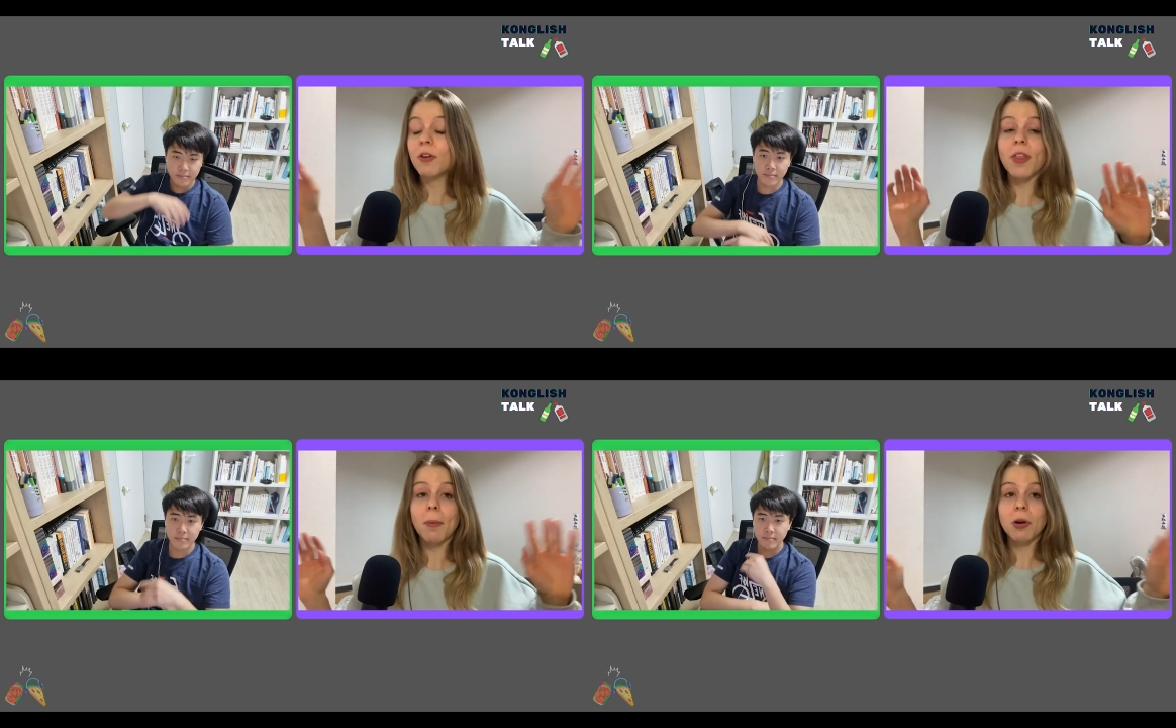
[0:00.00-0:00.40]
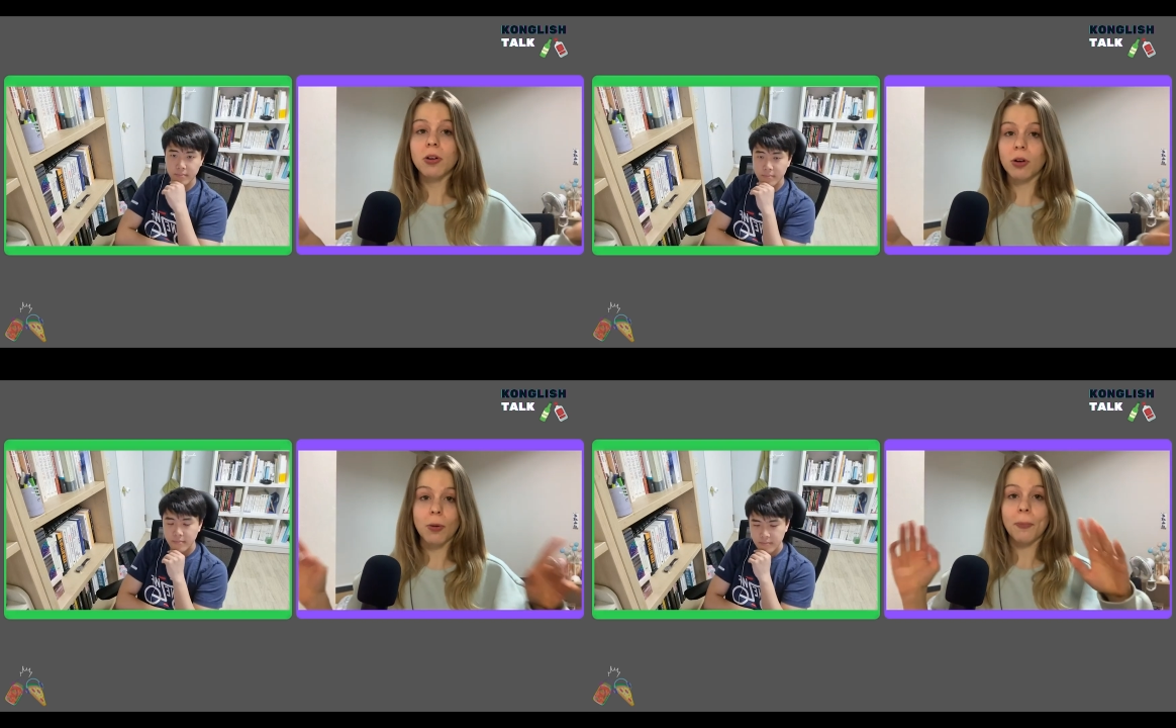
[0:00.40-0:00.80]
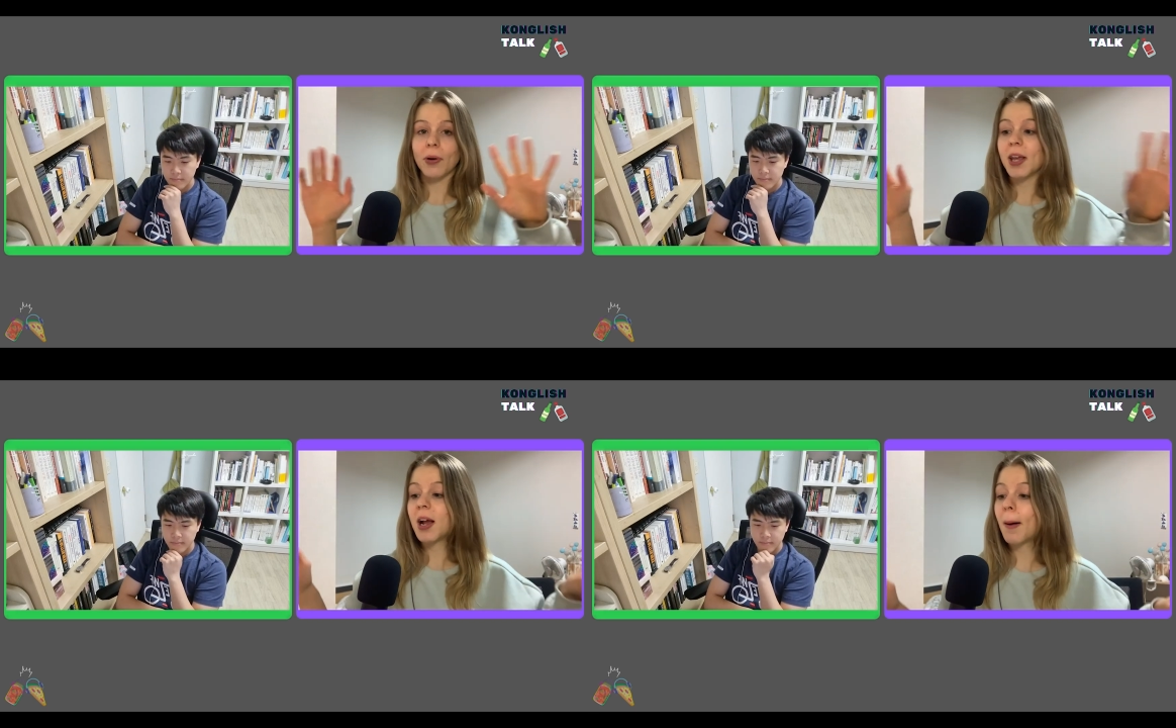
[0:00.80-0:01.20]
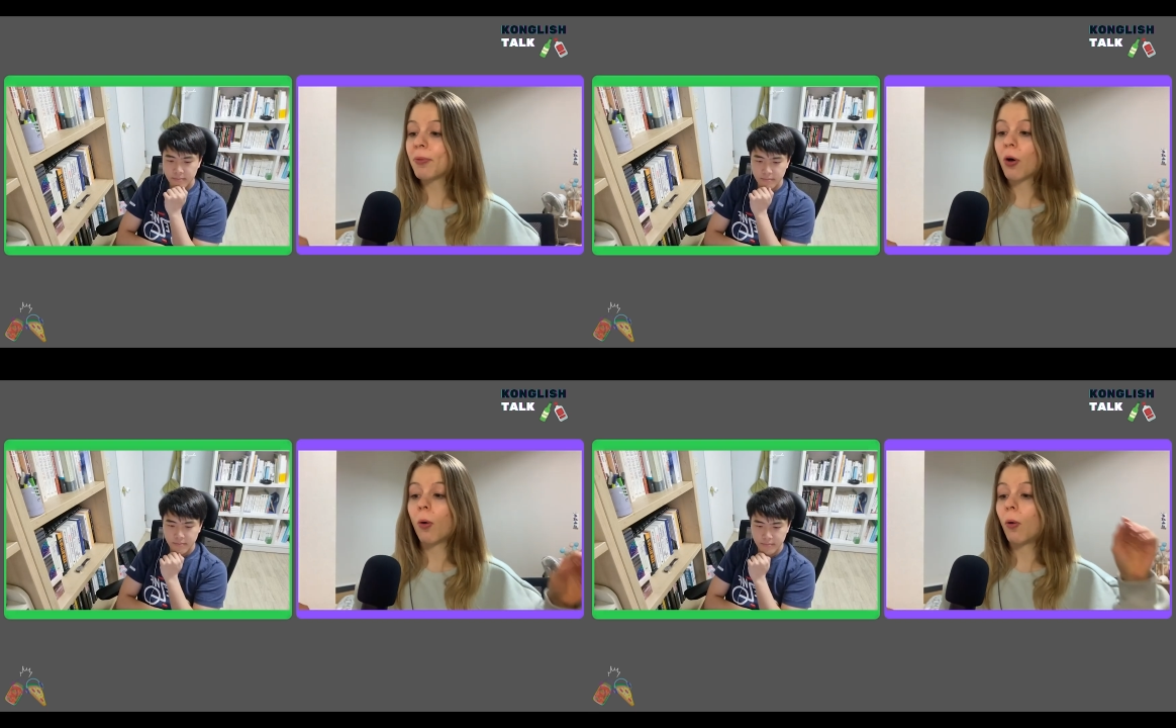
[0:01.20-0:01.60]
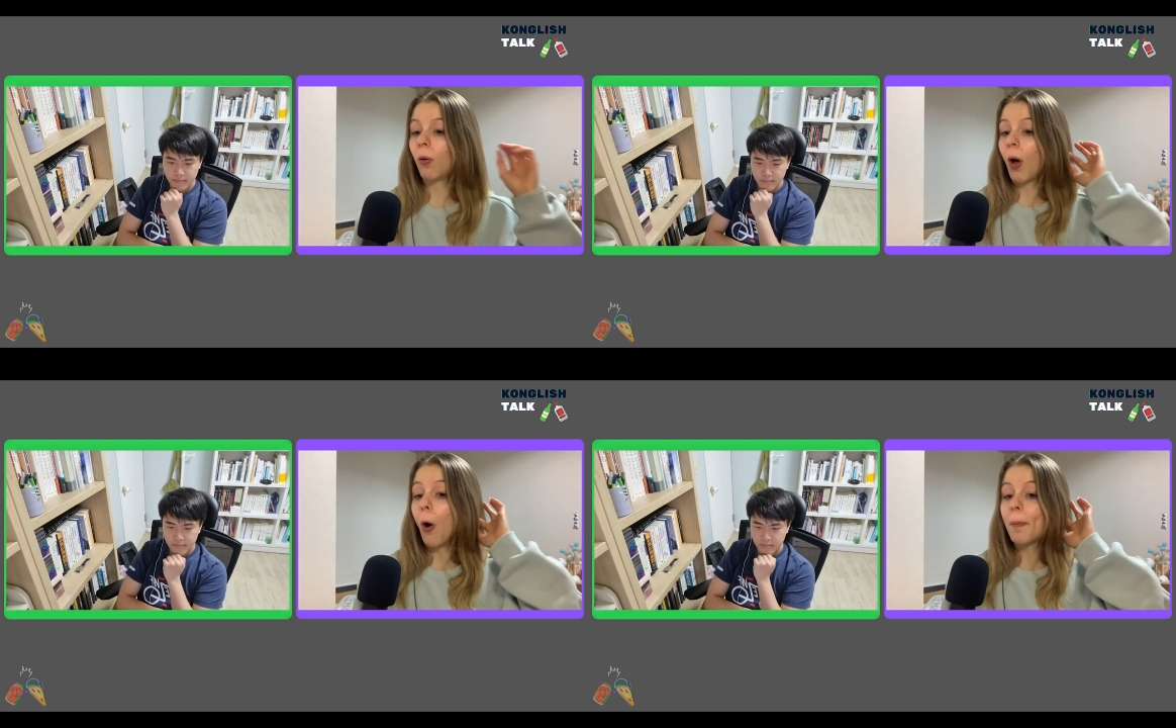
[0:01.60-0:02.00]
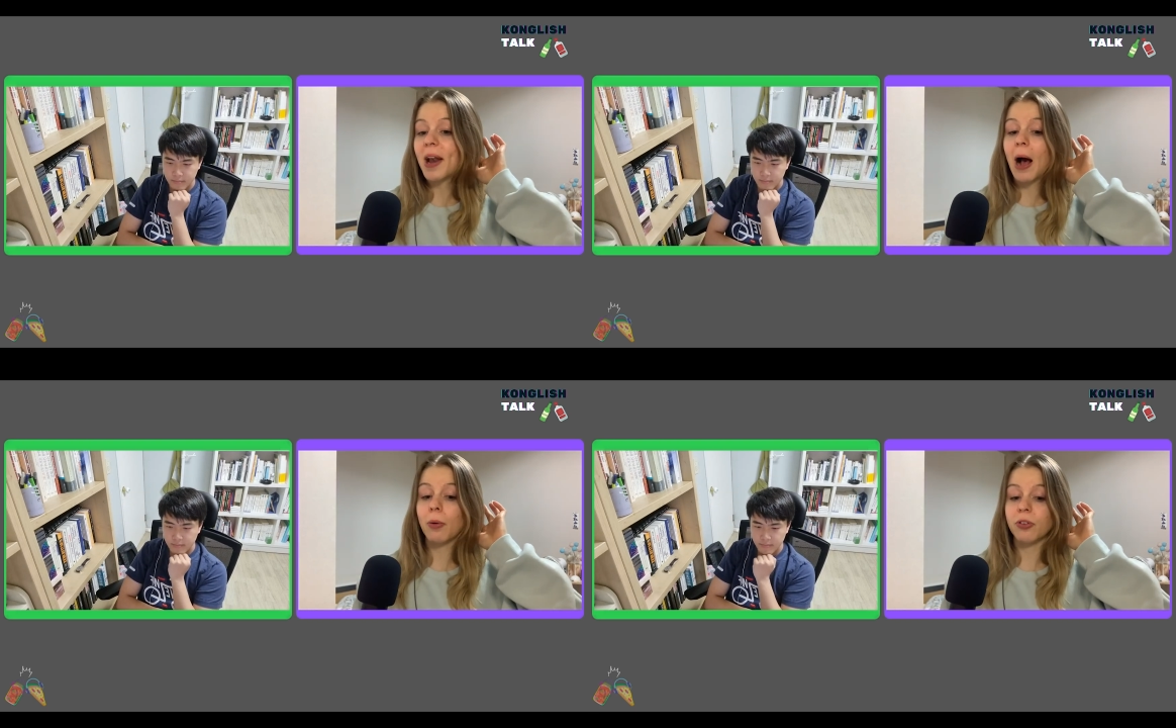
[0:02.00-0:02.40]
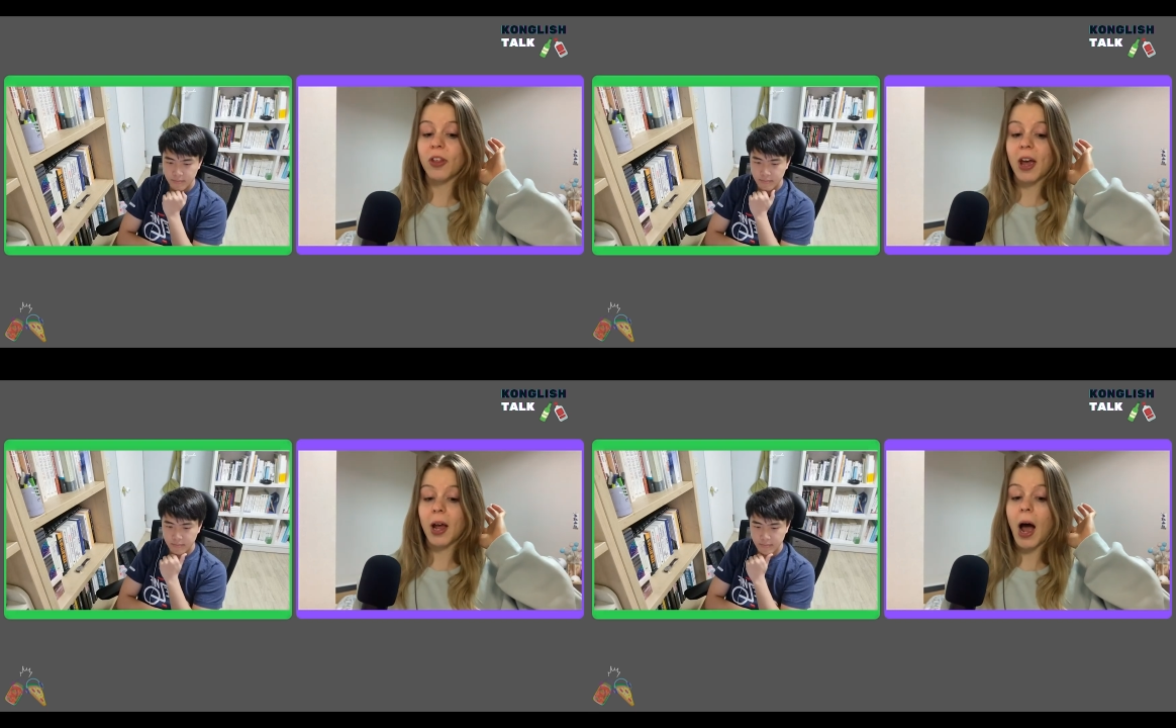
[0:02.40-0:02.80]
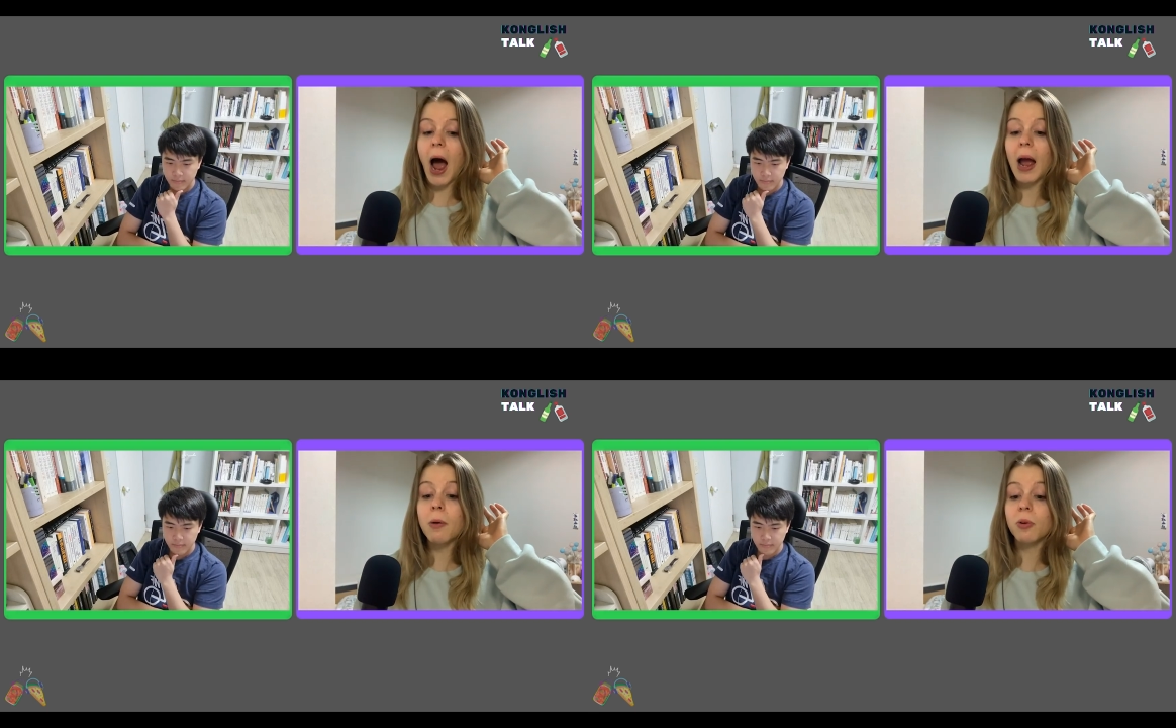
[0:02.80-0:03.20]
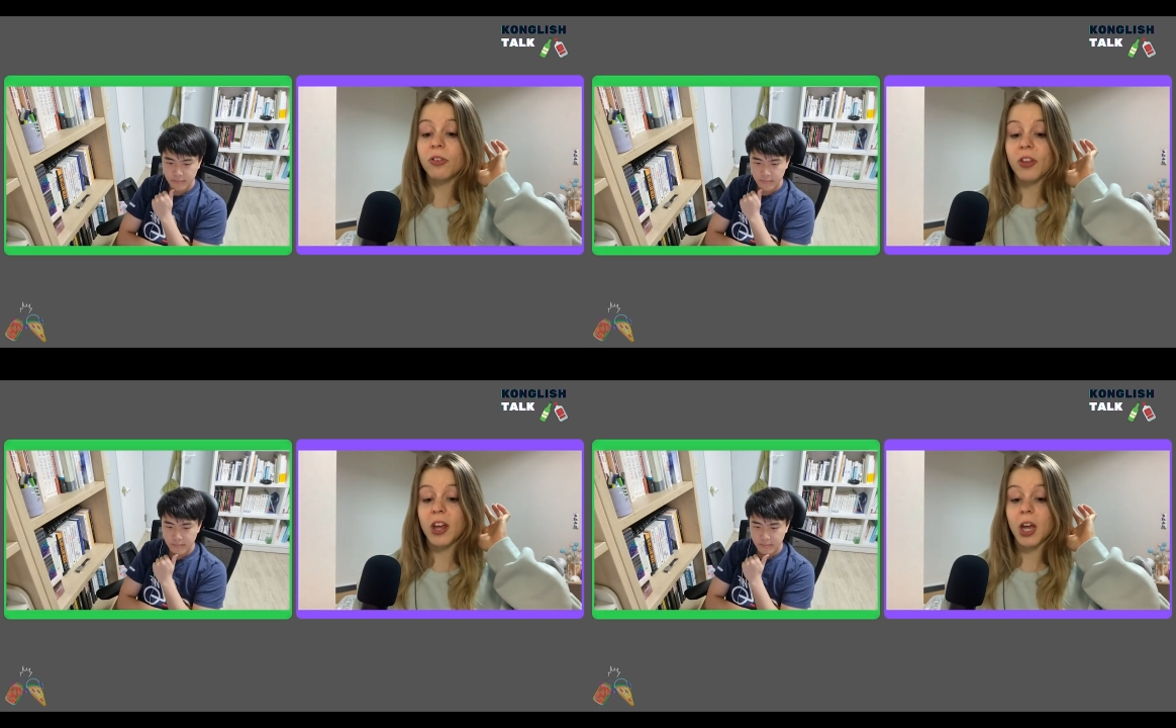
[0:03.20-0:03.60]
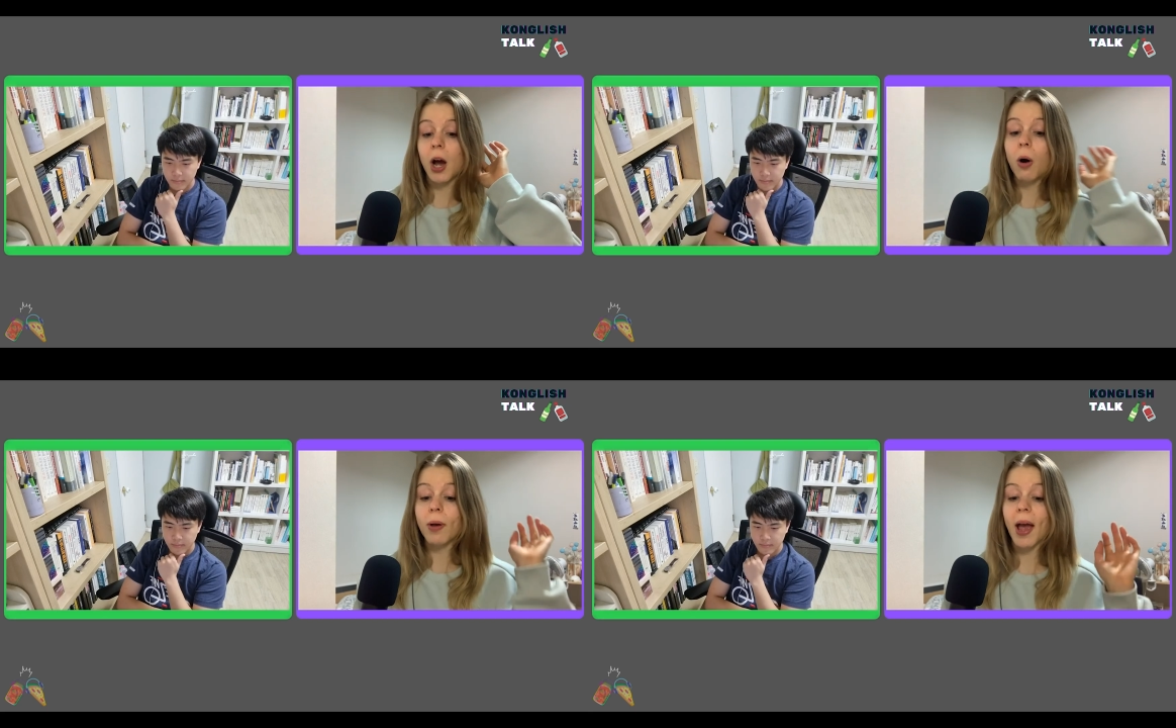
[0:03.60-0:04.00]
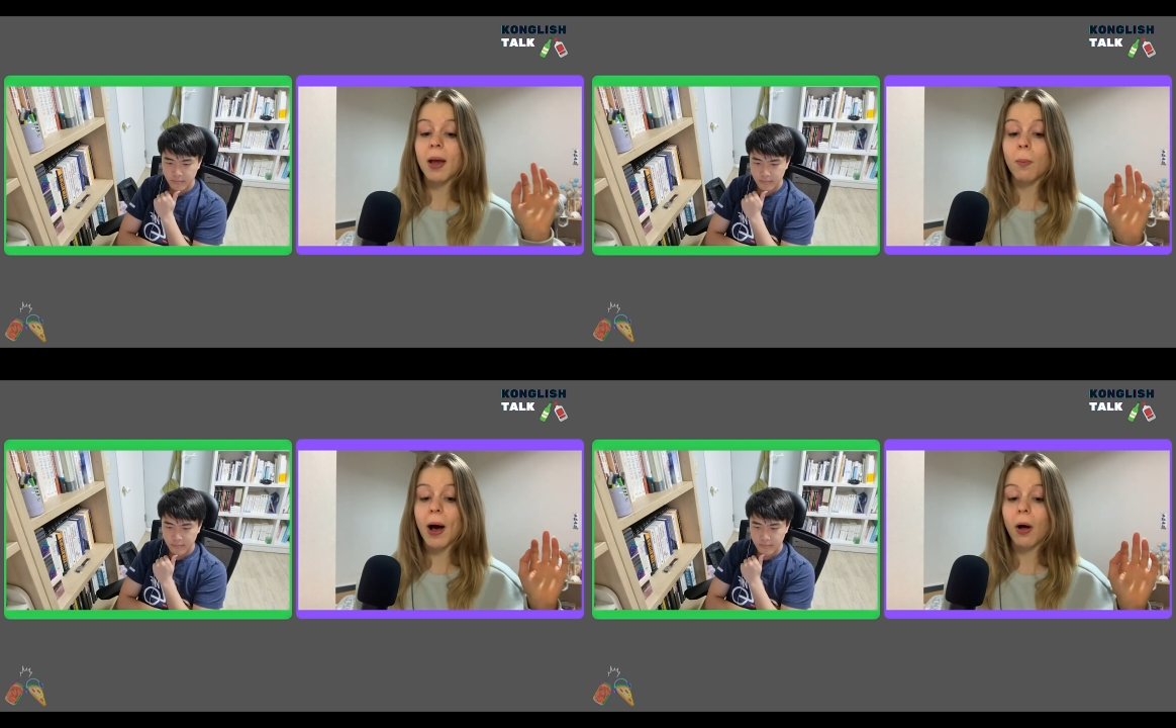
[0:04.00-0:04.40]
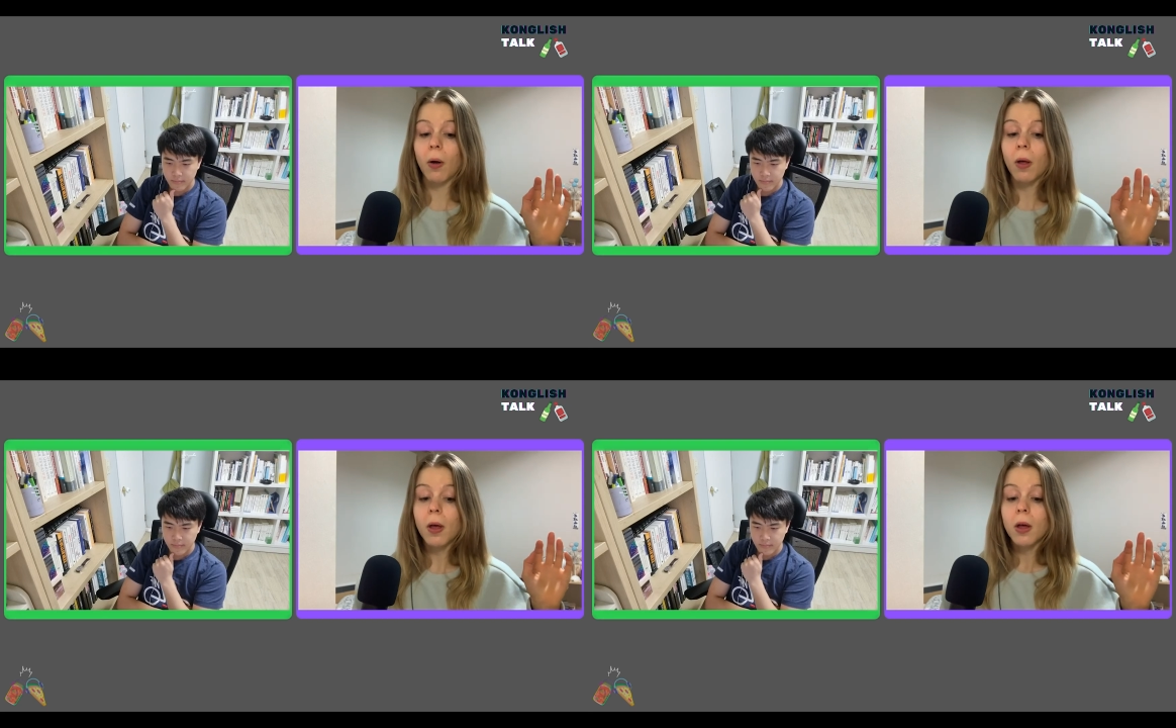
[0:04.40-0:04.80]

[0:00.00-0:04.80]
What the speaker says: they were bringing up the whole open house thing, I was thinking, okay, well,